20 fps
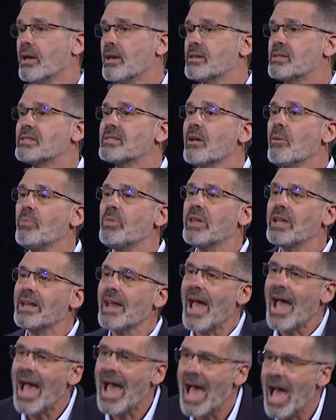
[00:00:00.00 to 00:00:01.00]
Something
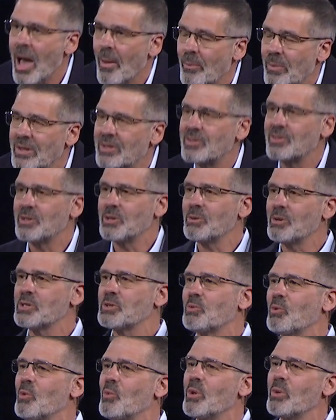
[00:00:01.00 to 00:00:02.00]
happens to
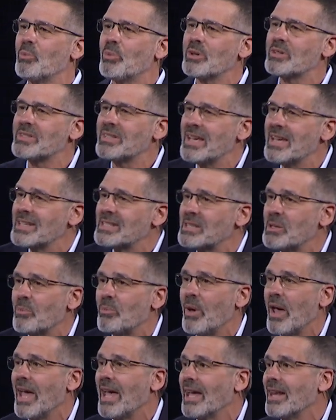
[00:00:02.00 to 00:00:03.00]
us when we
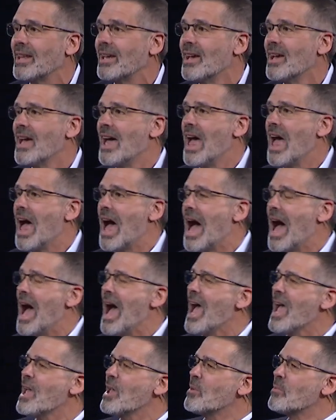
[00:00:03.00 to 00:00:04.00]
participate.
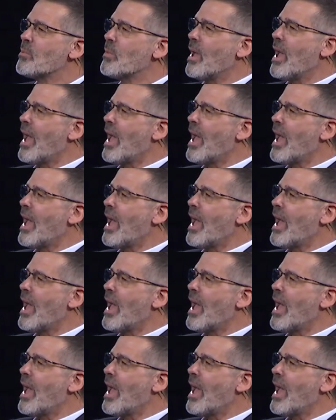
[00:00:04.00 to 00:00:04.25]
I am